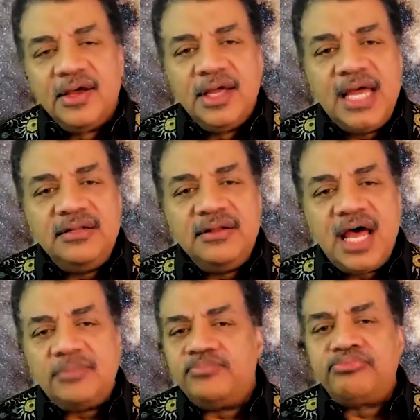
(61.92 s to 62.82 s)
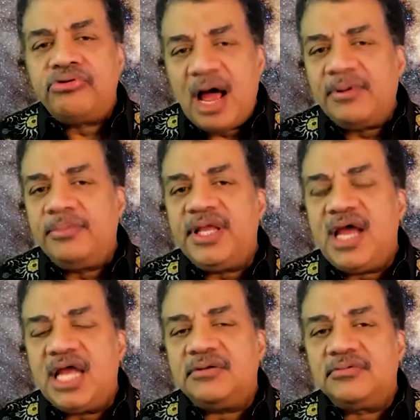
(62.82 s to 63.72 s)
And they're probably
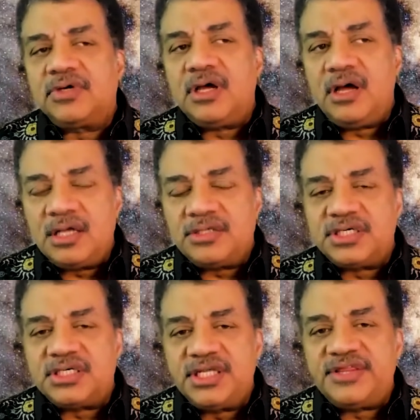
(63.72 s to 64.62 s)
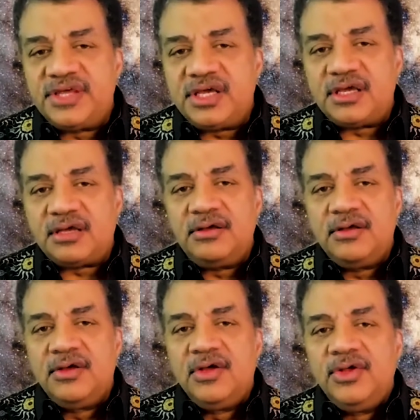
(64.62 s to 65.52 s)
not consciously thinking
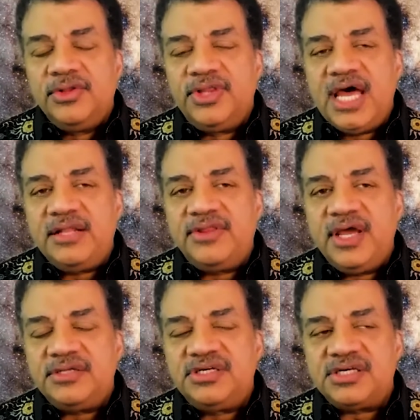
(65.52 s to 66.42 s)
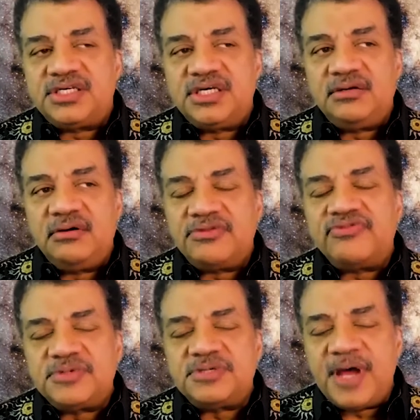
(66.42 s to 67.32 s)
that they had just seen Earth
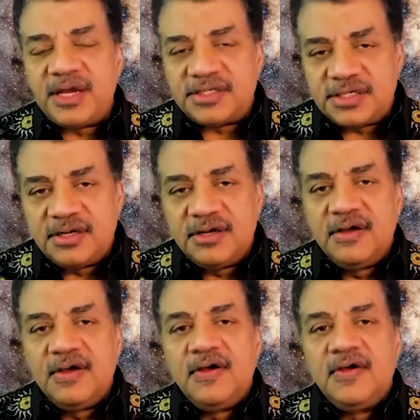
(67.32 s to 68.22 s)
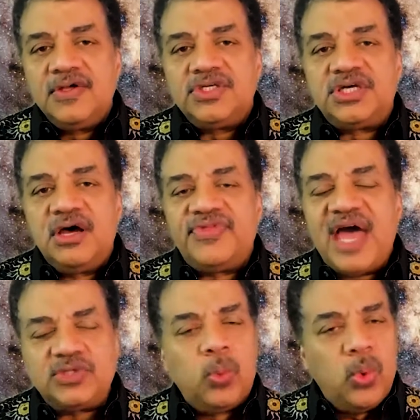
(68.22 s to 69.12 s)
from space. So
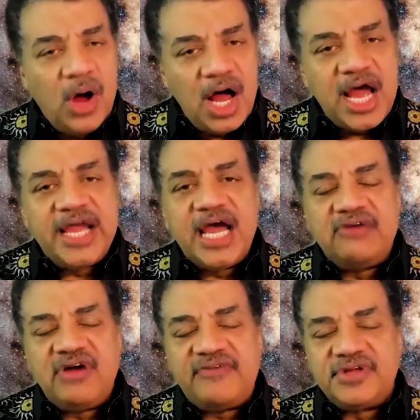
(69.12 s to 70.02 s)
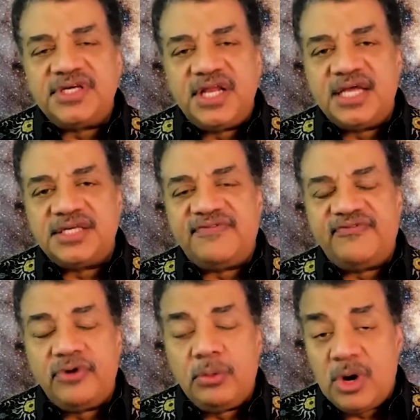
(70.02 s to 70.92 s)
that's why I reference it as a
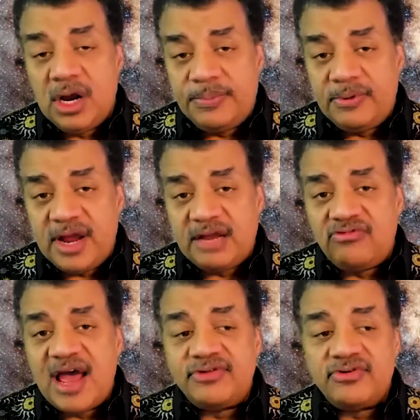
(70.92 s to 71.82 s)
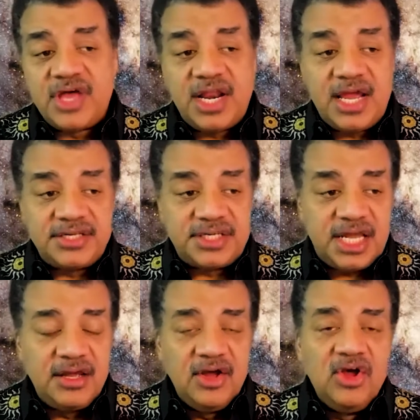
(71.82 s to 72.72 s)
firmware upgrade rather than as
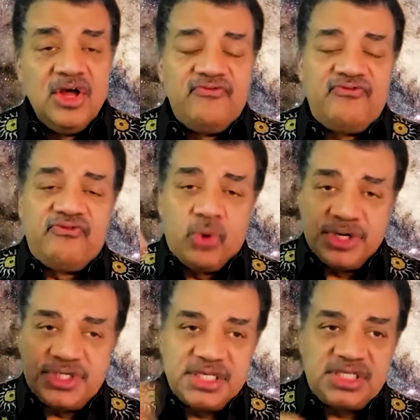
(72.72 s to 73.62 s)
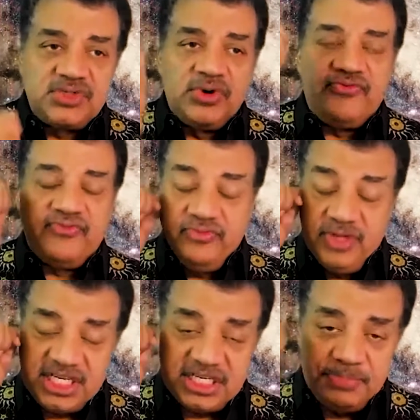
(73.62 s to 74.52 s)
a force that's sort of
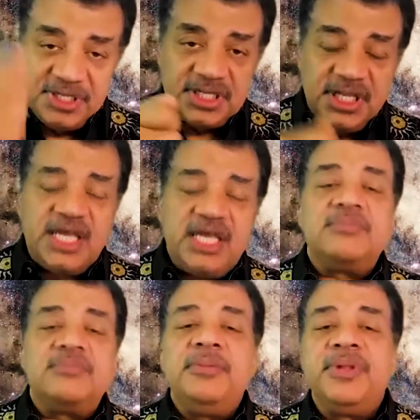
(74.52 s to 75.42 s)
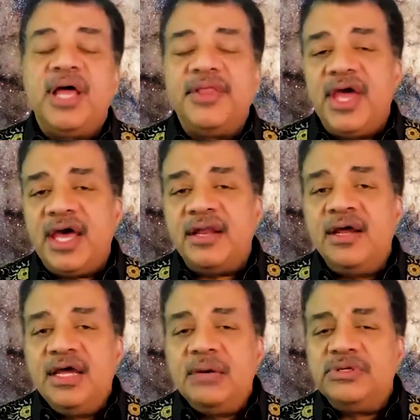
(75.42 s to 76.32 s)
explicitly hitting people on the head.
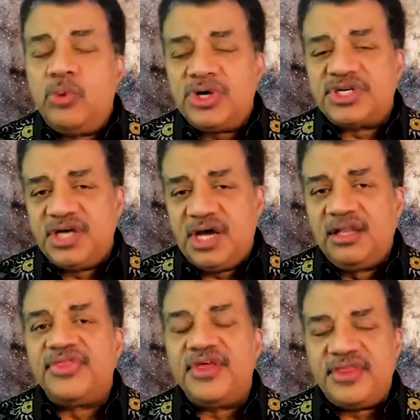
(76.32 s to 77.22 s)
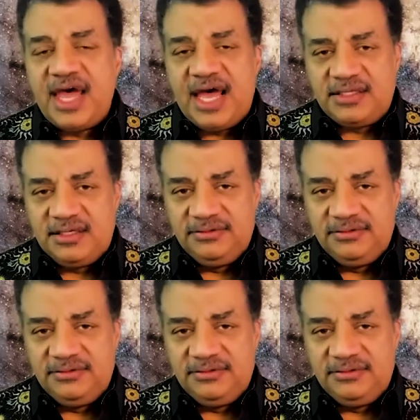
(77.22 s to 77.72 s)
It was more subtle than that.